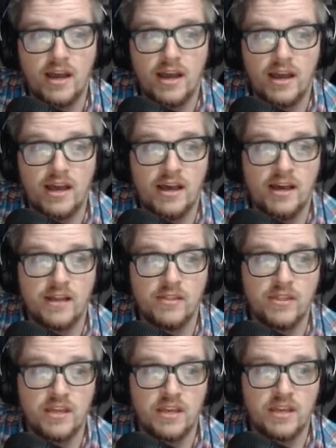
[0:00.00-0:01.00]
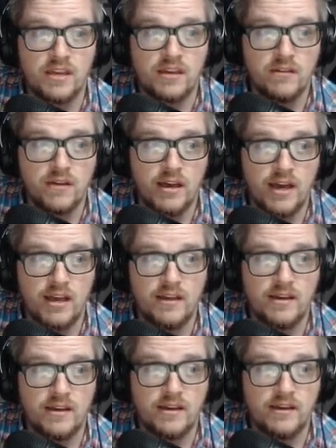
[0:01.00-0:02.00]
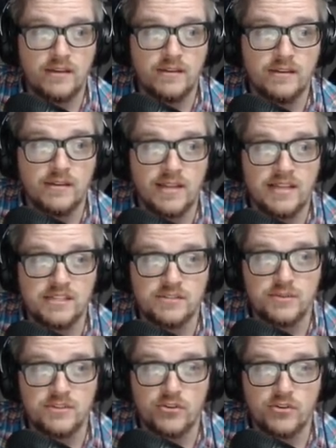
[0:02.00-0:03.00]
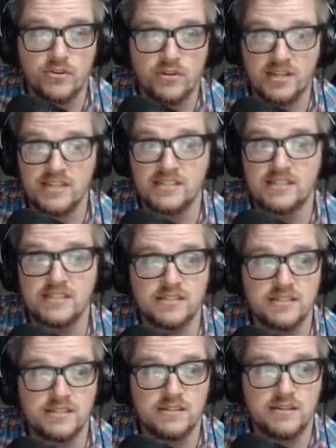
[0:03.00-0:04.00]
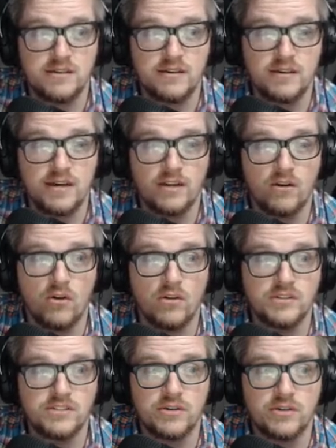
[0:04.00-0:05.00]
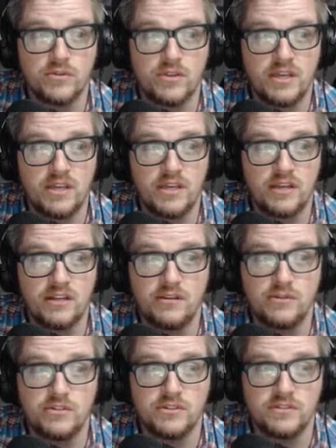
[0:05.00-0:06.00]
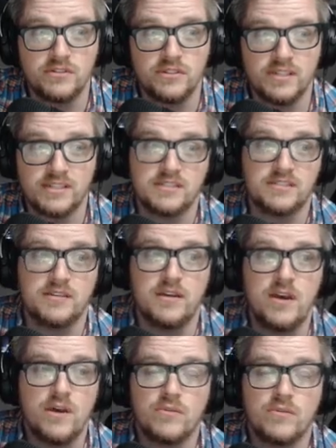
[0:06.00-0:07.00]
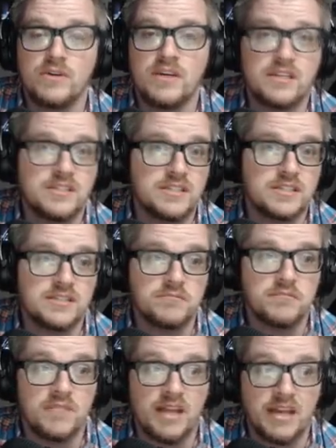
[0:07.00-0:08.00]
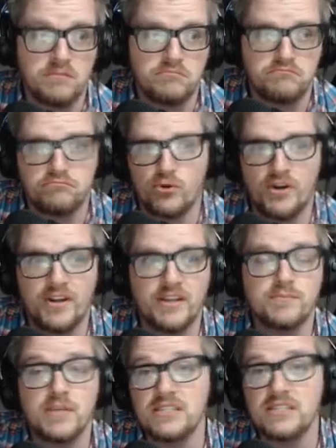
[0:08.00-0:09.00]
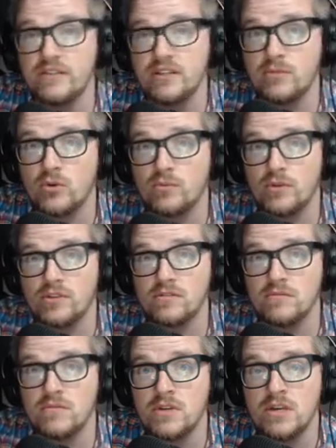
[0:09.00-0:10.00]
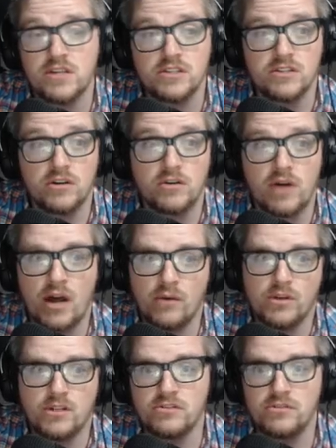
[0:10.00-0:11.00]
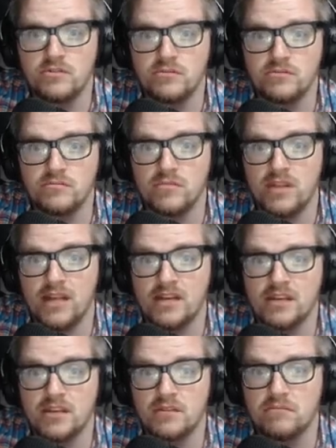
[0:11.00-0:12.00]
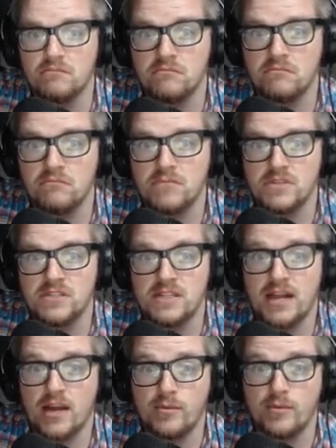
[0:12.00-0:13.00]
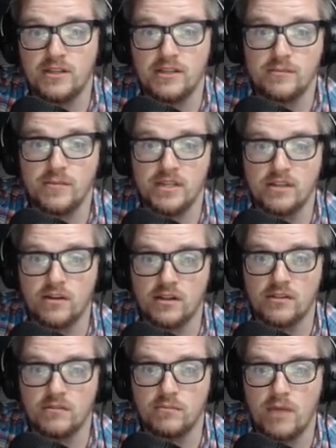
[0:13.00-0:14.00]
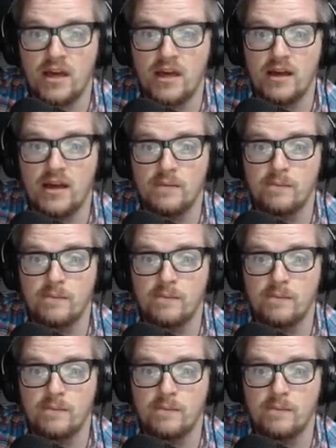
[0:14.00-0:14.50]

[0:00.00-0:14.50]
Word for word: and the uh, lesser eternal essence and also the illusion dust is like pretty expensive at the moment. So I wanted to like stack up a little bit on it. Uh,